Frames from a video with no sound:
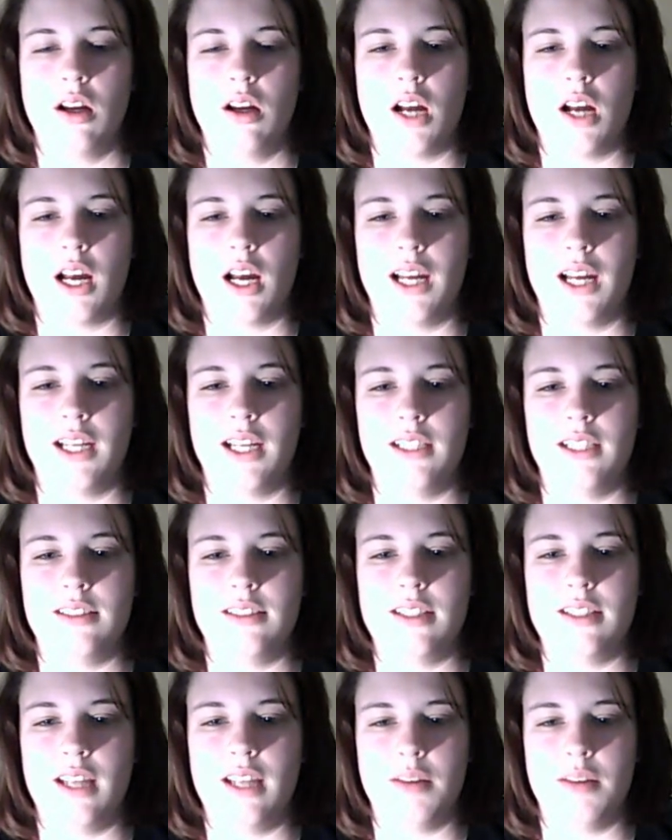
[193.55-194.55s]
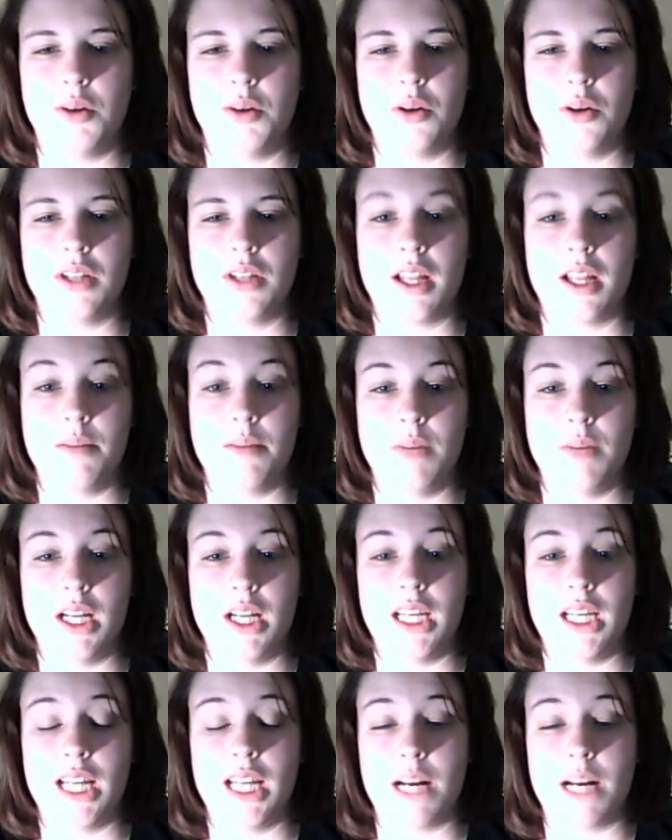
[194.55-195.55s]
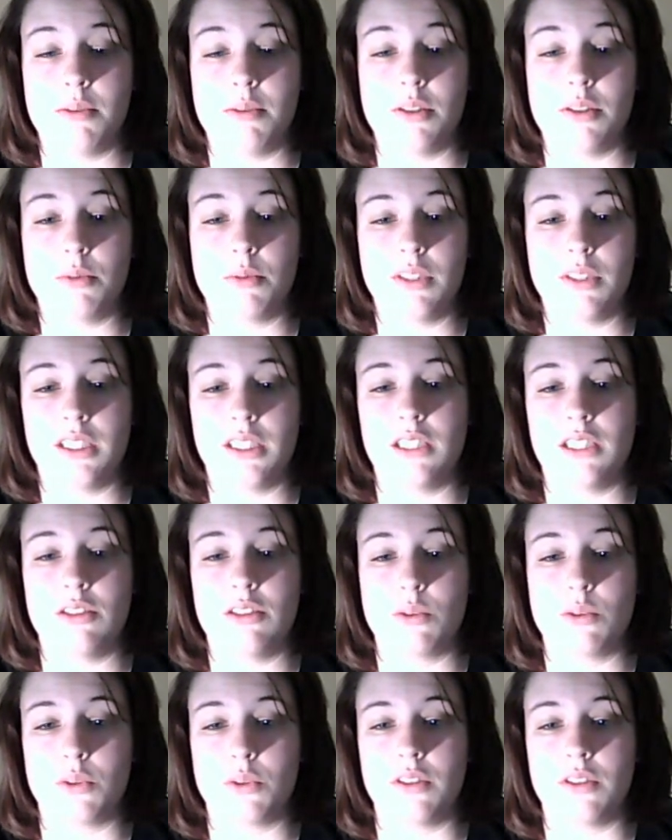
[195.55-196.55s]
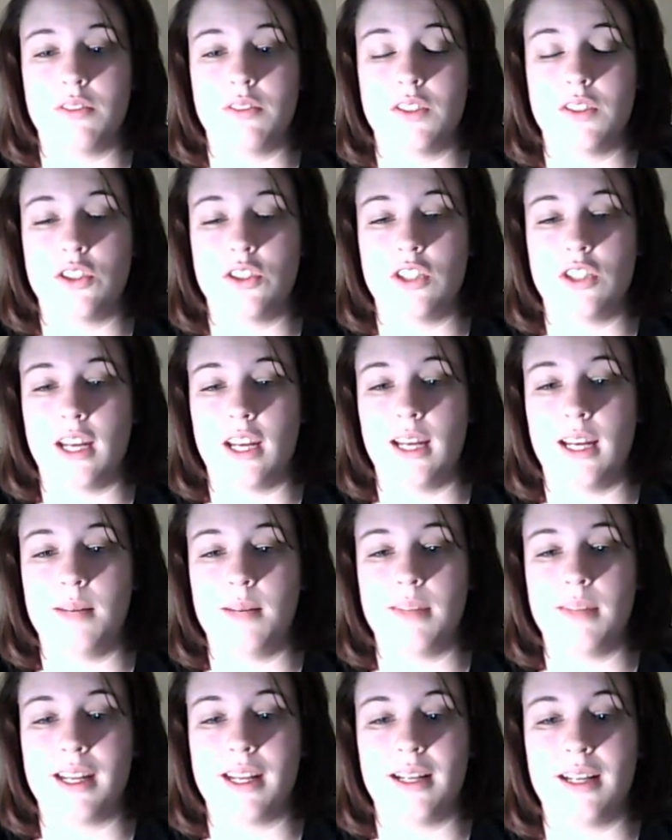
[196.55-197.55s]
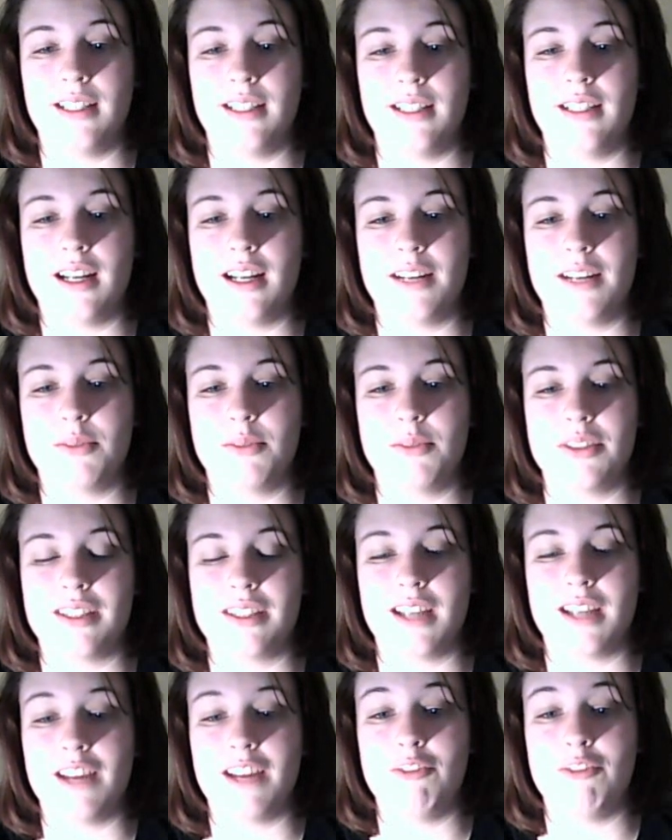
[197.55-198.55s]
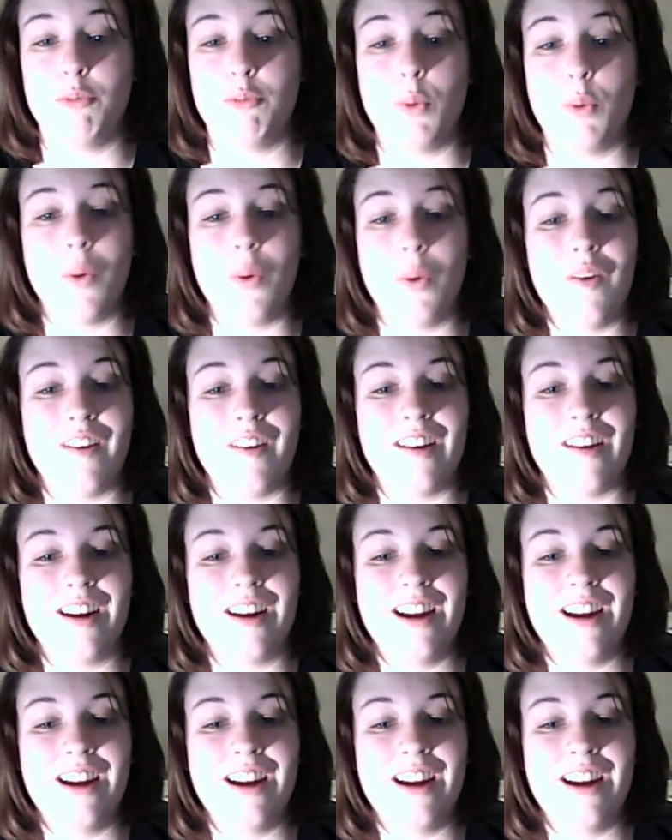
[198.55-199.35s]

I didn't have a whole lot of money, and I was really sort of ashamed that I was kind of poor.